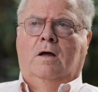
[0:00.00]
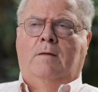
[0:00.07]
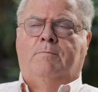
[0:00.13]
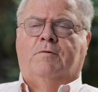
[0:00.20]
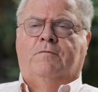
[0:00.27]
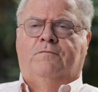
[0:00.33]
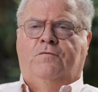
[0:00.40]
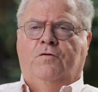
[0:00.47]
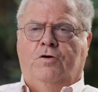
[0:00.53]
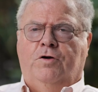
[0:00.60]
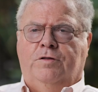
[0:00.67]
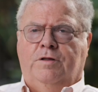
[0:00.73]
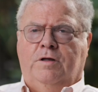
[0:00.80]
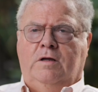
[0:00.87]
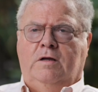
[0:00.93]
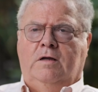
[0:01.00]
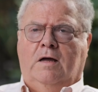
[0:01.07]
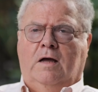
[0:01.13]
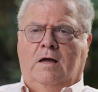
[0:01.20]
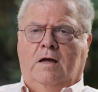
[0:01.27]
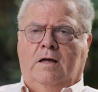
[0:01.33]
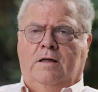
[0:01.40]
I prefer the
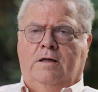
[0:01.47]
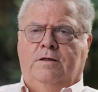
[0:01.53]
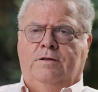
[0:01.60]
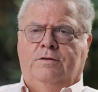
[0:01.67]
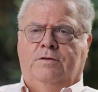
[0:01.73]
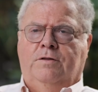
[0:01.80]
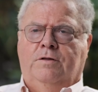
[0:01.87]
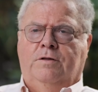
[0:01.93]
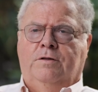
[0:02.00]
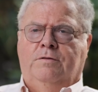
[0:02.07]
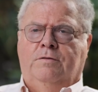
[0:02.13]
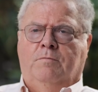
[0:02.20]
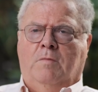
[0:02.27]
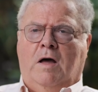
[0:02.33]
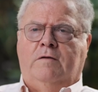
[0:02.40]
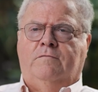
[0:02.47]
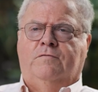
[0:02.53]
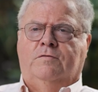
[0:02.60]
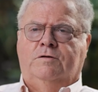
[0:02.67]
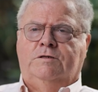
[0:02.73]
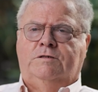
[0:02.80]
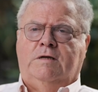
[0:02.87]
uh, the
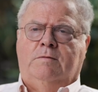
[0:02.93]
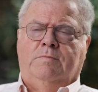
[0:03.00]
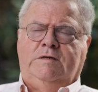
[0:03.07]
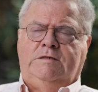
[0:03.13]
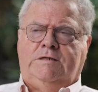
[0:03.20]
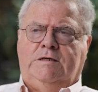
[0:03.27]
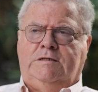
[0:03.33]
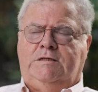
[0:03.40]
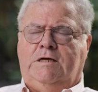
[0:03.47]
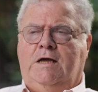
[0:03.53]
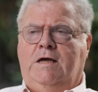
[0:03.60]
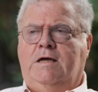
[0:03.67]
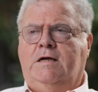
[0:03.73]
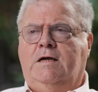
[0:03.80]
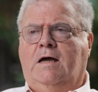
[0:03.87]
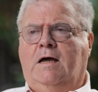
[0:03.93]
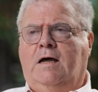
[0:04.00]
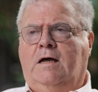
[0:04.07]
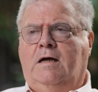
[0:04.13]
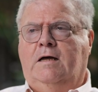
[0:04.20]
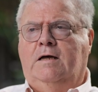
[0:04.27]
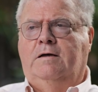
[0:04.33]
mindfulness MBCT
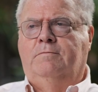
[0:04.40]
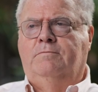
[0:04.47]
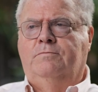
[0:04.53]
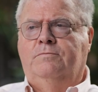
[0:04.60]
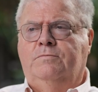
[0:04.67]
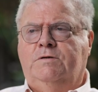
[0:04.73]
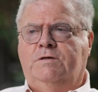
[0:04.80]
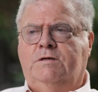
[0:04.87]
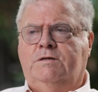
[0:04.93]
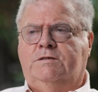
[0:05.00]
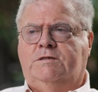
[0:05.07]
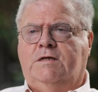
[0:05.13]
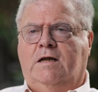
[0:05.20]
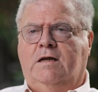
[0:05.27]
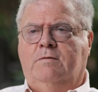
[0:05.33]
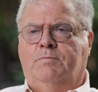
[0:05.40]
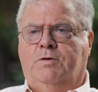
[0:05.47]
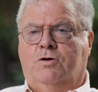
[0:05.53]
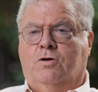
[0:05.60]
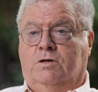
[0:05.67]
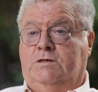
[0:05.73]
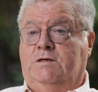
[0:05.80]
um, study
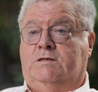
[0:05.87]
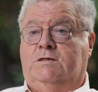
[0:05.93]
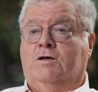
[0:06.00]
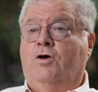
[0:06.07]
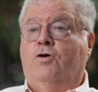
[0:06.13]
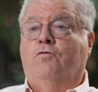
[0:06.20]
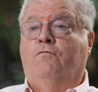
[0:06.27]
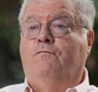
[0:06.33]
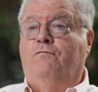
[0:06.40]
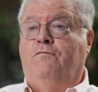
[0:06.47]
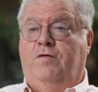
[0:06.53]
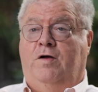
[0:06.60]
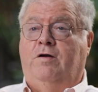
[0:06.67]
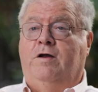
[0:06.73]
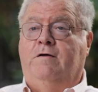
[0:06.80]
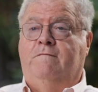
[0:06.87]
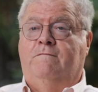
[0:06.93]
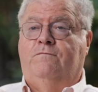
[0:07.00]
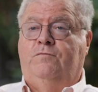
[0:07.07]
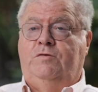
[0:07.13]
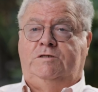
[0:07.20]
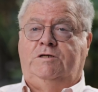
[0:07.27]
because it's very
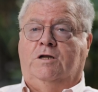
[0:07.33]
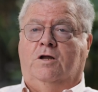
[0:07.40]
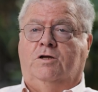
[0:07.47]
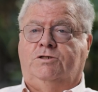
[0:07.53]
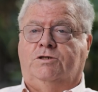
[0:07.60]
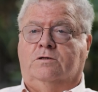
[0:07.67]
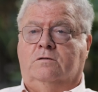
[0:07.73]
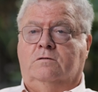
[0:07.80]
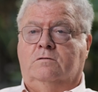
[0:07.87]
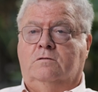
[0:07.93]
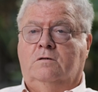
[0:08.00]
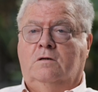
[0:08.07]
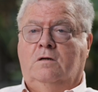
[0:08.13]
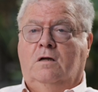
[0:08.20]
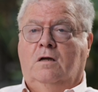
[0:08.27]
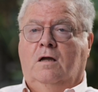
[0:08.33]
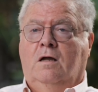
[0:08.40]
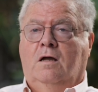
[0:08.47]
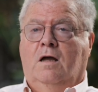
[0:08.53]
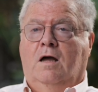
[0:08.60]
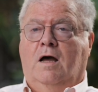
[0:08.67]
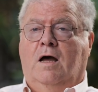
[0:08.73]
physiological,
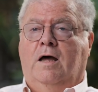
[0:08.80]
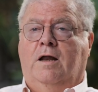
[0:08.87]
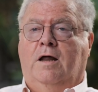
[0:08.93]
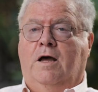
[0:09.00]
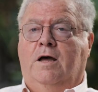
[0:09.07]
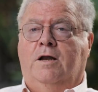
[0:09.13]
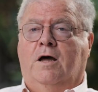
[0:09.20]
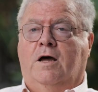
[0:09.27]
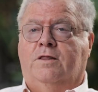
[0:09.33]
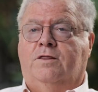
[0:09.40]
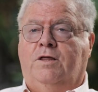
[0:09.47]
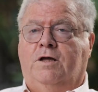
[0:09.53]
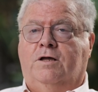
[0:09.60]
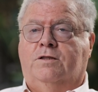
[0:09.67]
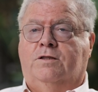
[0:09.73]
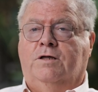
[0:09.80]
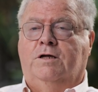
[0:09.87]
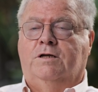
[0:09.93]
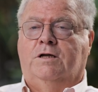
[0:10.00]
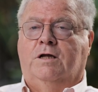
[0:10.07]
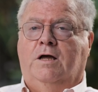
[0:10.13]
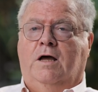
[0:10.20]
uh, and I think
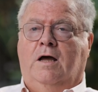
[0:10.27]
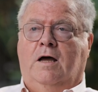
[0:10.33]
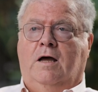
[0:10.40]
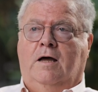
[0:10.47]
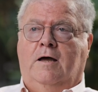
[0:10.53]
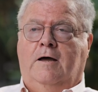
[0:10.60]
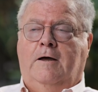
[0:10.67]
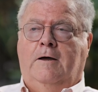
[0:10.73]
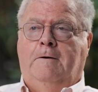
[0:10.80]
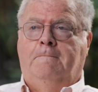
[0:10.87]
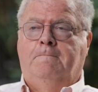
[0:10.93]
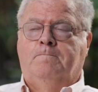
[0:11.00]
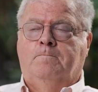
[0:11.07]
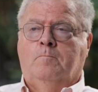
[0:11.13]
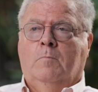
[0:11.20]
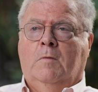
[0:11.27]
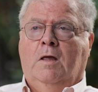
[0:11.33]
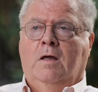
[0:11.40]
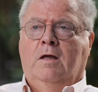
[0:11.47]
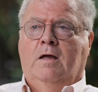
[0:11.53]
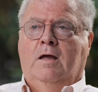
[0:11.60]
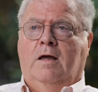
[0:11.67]
that um,
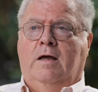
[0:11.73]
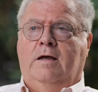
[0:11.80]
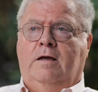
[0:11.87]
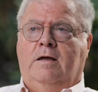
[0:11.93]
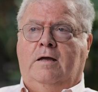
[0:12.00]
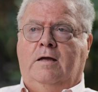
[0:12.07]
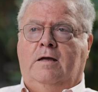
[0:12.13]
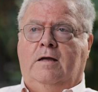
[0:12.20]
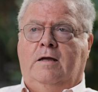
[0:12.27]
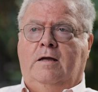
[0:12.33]
uh,